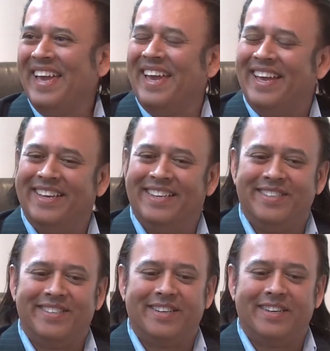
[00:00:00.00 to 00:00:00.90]

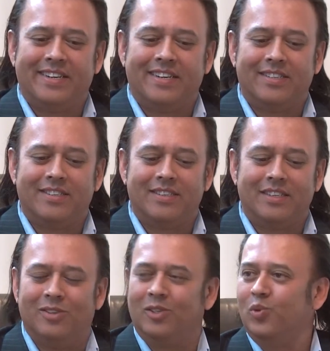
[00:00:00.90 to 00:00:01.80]
And, uh,
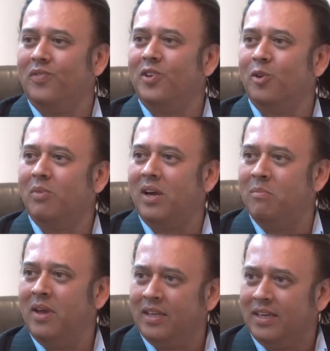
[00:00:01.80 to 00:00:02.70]
you know, he's revered by
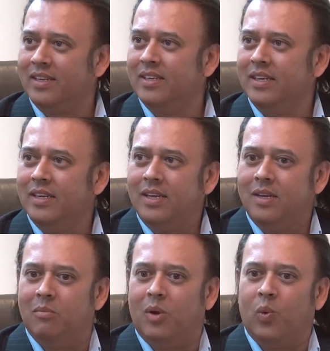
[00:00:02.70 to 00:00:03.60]
many.
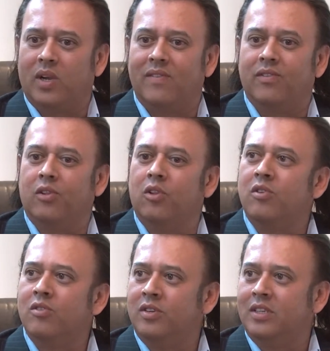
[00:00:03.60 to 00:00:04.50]
But what I've
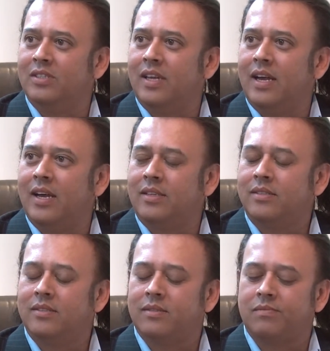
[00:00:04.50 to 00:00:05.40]
learned is
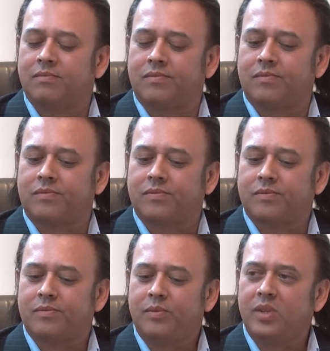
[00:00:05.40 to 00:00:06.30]
that
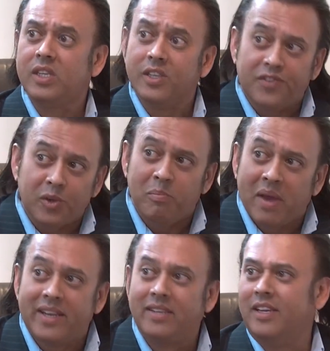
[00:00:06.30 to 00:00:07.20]
if you
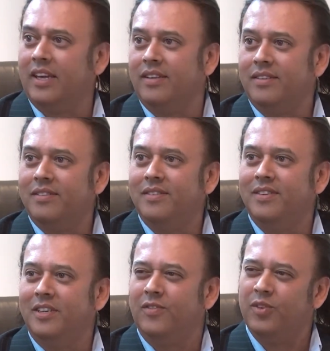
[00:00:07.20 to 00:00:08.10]
meditate,
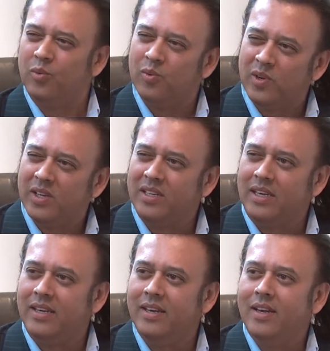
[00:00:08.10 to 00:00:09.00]
if you
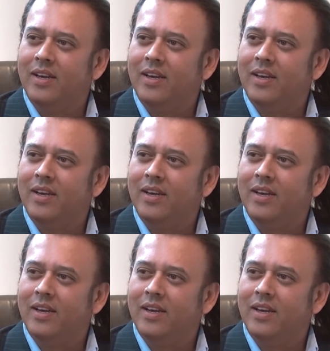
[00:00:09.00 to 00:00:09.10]
really